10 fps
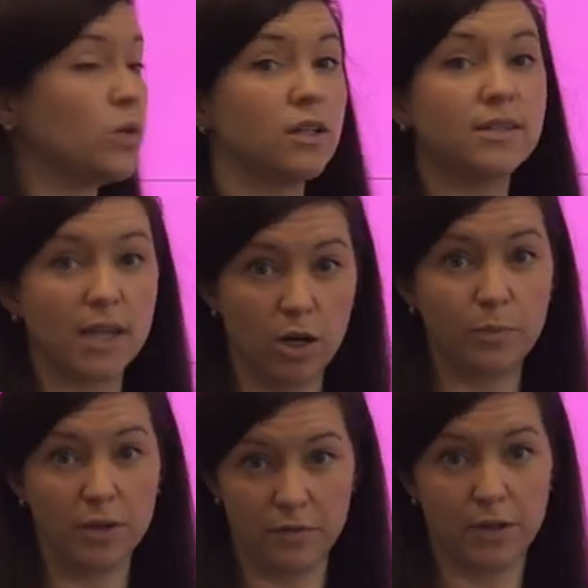will is a
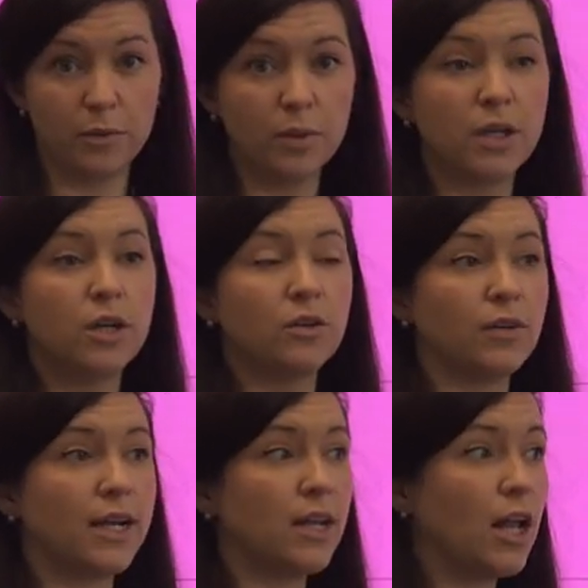helping verb,
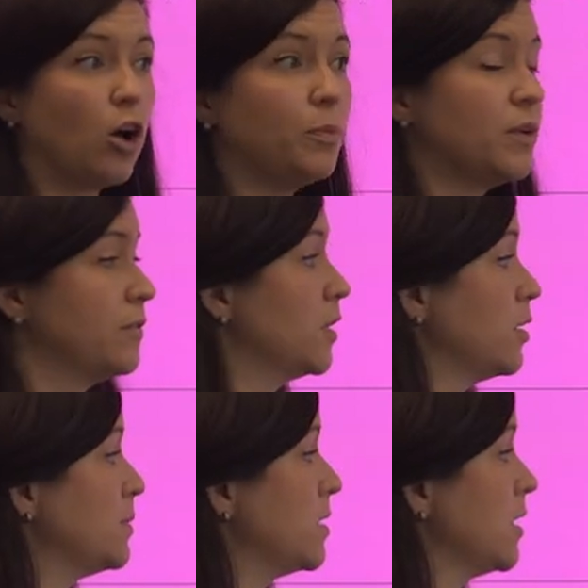right? And helping
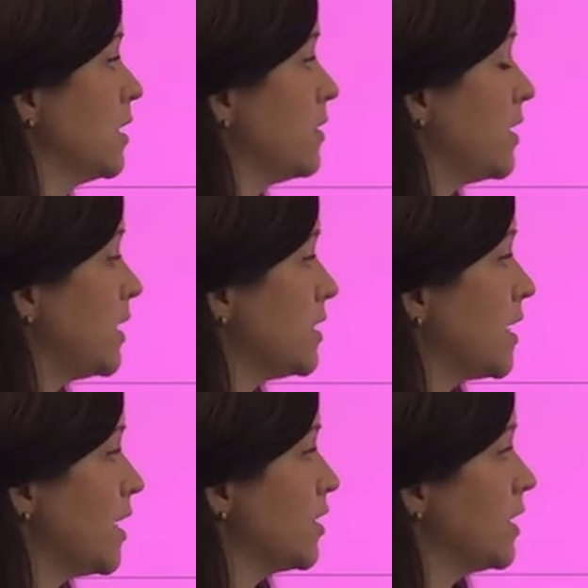verbs, they get
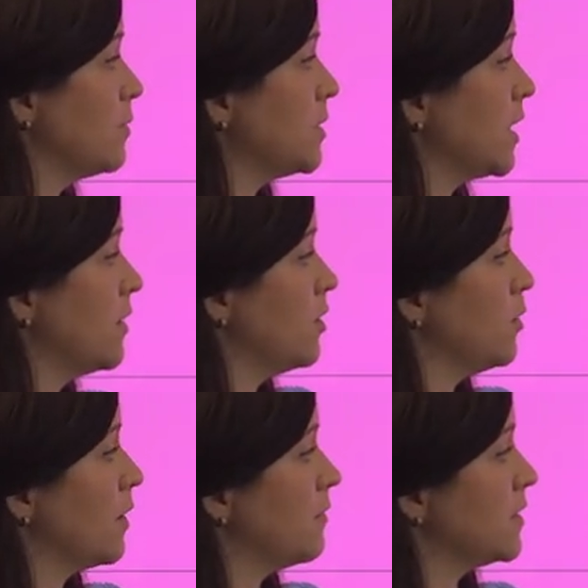diagrammed and then
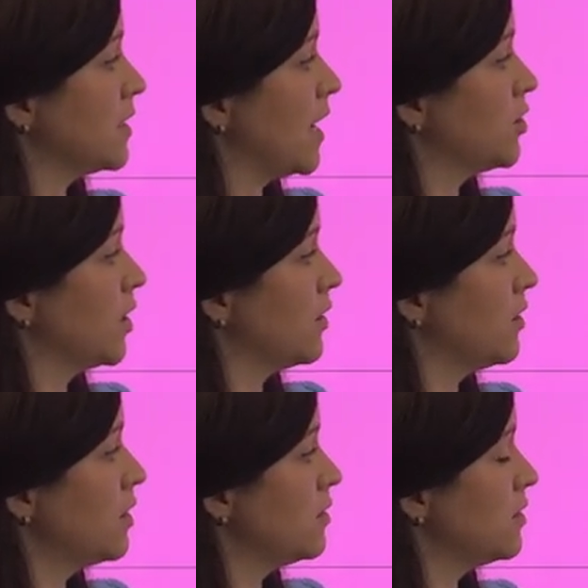you have a slash like
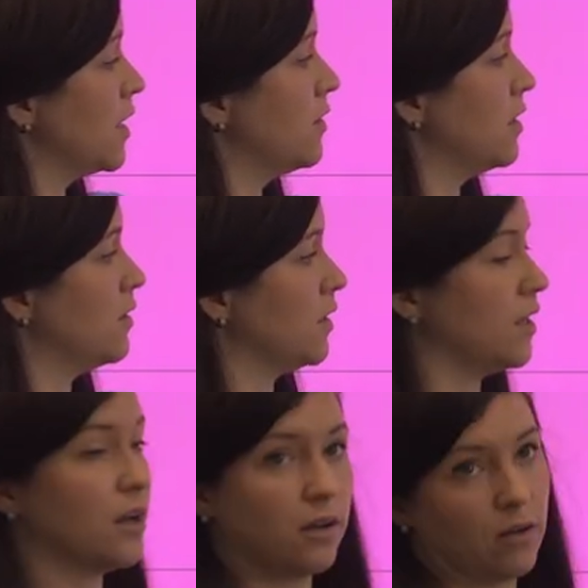this and then
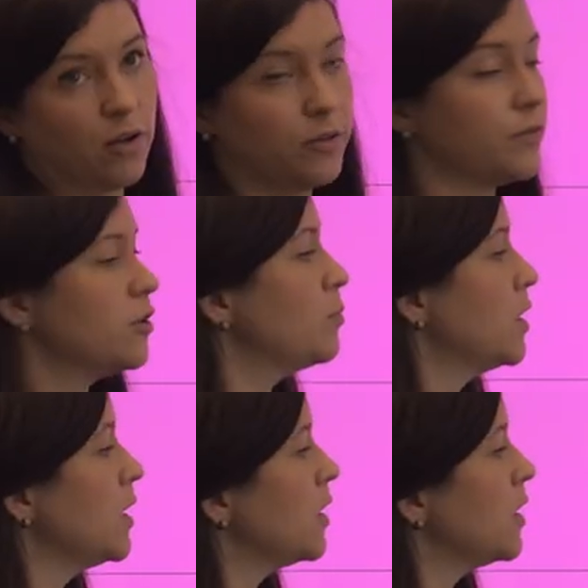the other verb.